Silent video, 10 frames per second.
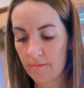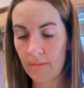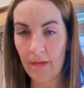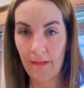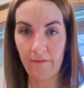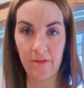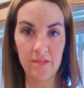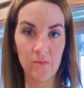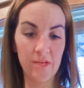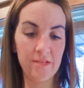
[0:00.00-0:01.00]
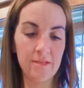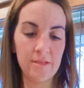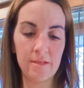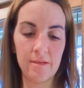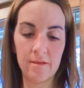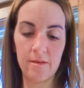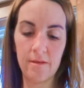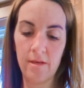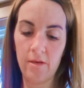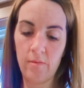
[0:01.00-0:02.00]
I love these ones.
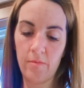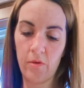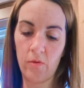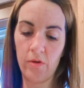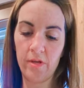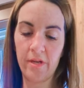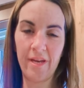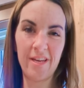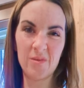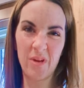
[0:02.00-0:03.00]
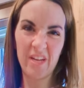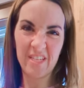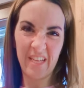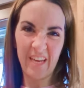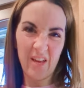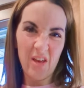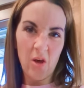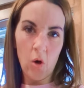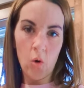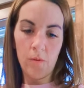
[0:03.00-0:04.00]
Remember the olden days where you had to like
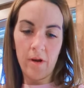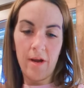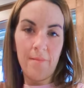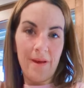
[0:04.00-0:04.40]
open it up?